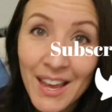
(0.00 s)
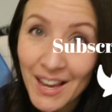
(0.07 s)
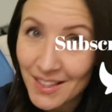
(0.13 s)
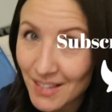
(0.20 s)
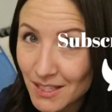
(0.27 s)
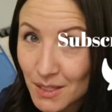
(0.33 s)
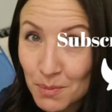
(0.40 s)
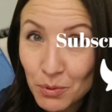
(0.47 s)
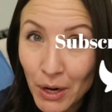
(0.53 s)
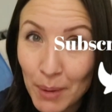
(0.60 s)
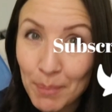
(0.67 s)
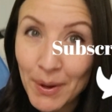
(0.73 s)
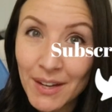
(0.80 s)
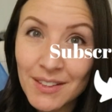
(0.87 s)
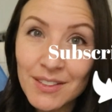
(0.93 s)
Hit that
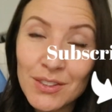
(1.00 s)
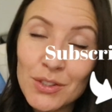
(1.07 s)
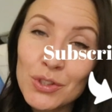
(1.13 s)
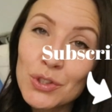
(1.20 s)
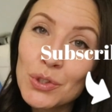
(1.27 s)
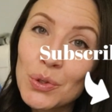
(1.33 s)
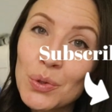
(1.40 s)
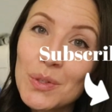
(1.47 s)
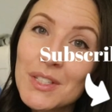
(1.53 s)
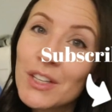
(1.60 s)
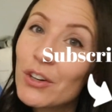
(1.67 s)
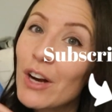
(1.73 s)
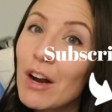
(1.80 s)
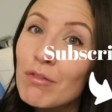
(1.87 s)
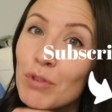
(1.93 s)
subscribe button to
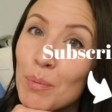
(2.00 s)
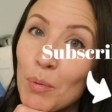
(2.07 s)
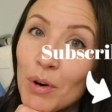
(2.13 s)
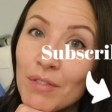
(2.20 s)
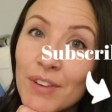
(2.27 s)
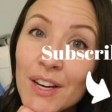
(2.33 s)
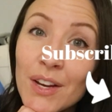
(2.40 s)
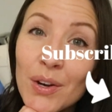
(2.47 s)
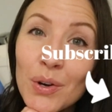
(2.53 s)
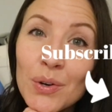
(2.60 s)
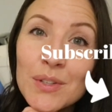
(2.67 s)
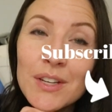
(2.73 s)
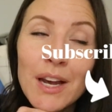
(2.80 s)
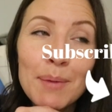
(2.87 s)
stick around for more videos.